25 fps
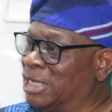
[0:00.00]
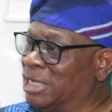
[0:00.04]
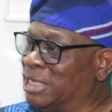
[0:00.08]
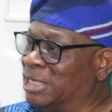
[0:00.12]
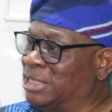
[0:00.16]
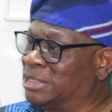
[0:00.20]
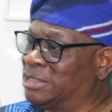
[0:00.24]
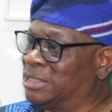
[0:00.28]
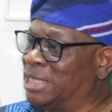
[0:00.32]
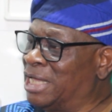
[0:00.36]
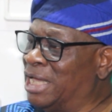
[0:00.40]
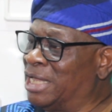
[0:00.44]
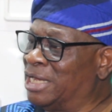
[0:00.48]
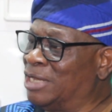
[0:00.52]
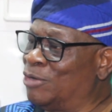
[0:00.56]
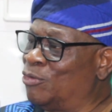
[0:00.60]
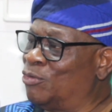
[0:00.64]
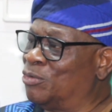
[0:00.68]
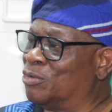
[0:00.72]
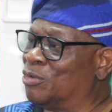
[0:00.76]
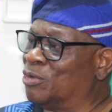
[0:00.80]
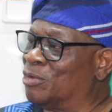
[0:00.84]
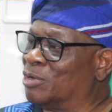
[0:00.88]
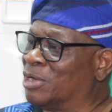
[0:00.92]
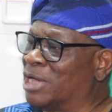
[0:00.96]
Is there
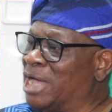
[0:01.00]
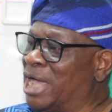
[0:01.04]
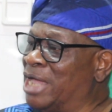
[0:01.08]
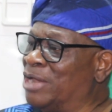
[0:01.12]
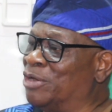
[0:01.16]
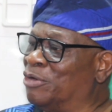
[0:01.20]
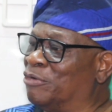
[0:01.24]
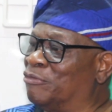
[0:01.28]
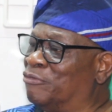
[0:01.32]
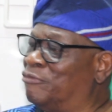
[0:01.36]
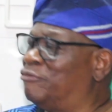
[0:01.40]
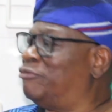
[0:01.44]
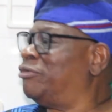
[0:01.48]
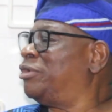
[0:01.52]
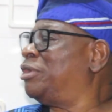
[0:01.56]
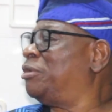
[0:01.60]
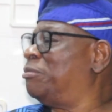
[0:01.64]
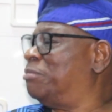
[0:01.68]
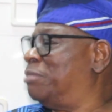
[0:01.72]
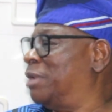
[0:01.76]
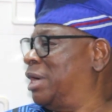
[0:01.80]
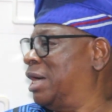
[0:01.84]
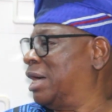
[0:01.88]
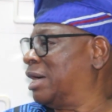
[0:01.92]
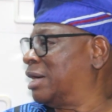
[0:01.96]
any kind of
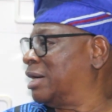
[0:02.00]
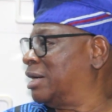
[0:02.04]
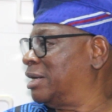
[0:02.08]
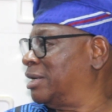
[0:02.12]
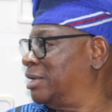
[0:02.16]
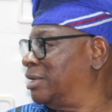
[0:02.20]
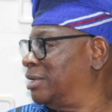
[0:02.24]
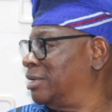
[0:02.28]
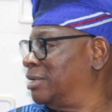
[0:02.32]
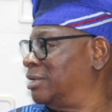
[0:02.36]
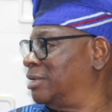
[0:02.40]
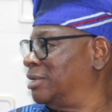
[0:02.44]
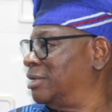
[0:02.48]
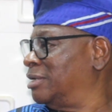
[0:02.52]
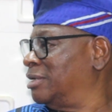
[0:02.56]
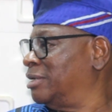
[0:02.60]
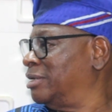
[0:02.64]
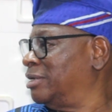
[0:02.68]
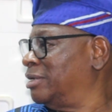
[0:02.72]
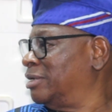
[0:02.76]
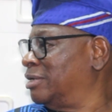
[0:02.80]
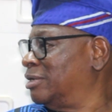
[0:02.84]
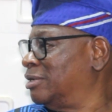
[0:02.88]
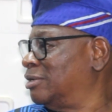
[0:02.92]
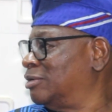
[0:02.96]
feedback
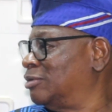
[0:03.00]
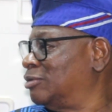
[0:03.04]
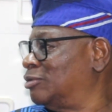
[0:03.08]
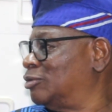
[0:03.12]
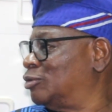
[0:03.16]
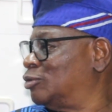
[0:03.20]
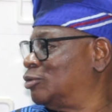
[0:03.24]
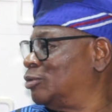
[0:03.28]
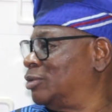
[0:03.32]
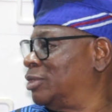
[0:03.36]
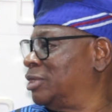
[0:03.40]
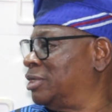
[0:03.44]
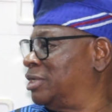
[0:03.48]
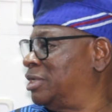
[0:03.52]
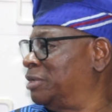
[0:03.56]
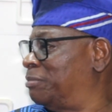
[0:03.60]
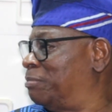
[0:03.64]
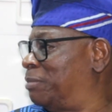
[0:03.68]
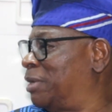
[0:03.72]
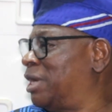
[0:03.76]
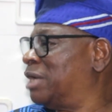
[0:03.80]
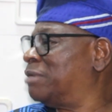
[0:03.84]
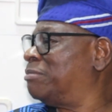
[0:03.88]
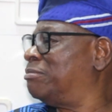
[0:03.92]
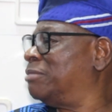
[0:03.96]
to the
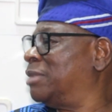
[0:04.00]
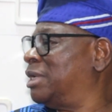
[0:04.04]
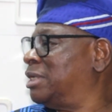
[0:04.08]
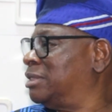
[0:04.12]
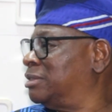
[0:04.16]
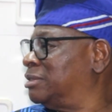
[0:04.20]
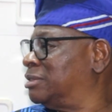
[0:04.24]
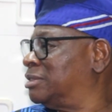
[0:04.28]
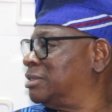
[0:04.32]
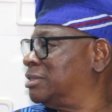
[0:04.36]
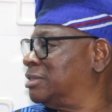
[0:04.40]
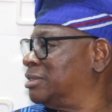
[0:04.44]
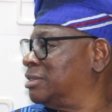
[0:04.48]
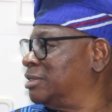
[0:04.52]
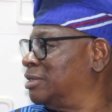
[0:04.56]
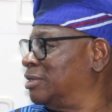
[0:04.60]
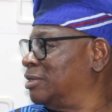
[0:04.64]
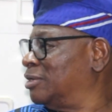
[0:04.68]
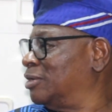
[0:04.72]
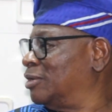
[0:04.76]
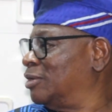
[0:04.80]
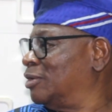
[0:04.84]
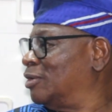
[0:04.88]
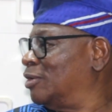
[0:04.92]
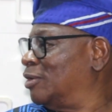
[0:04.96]
department
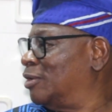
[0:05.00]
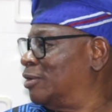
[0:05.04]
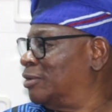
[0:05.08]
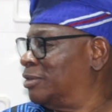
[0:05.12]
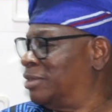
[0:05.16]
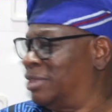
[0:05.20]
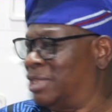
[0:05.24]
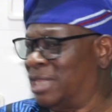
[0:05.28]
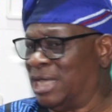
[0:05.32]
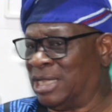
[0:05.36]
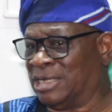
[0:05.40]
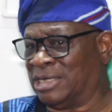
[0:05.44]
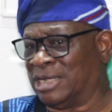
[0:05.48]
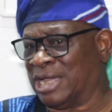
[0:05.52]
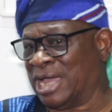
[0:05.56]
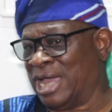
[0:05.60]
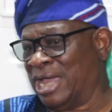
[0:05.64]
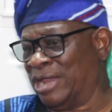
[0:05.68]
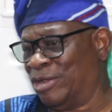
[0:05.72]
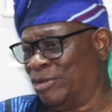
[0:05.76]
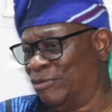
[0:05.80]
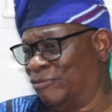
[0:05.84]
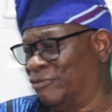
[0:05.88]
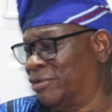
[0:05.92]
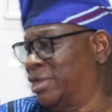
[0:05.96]
on that
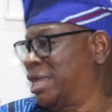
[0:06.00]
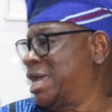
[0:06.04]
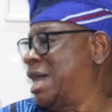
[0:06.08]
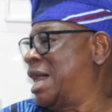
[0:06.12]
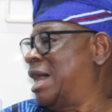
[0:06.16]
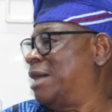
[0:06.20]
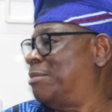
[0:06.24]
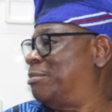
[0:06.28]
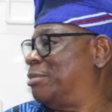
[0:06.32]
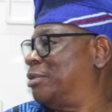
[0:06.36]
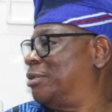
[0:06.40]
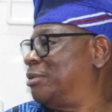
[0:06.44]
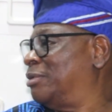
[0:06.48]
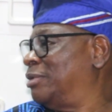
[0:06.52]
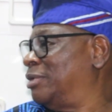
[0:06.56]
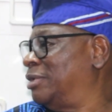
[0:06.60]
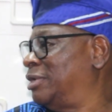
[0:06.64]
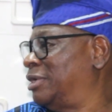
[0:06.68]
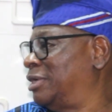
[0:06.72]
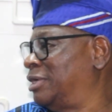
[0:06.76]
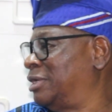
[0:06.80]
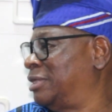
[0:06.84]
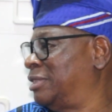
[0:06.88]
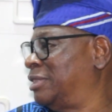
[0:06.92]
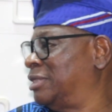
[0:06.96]
kind of gap
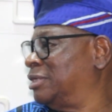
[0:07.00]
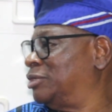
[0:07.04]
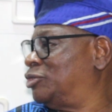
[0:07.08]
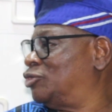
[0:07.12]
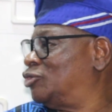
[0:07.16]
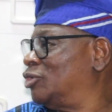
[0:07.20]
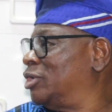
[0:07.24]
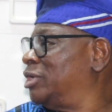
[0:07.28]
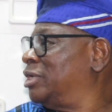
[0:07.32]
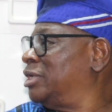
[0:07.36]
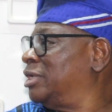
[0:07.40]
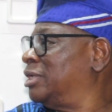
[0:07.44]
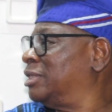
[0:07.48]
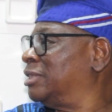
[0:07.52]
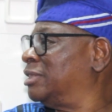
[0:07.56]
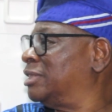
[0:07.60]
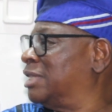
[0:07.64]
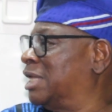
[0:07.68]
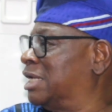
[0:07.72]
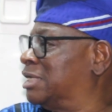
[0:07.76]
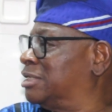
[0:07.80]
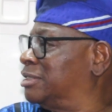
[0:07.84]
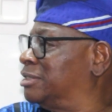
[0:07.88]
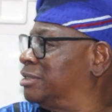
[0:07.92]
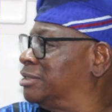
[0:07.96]
in the training
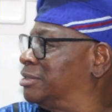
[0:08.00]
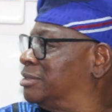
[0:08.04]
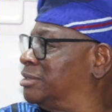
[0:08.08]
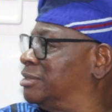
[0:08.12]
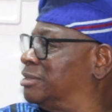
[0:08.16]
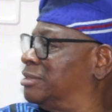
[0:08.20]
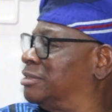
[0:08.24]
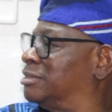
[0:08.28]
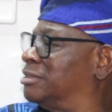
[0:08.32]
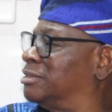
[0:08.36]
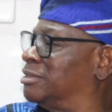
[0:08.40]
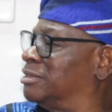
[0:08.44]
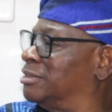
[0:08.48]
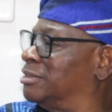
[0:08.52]
that is?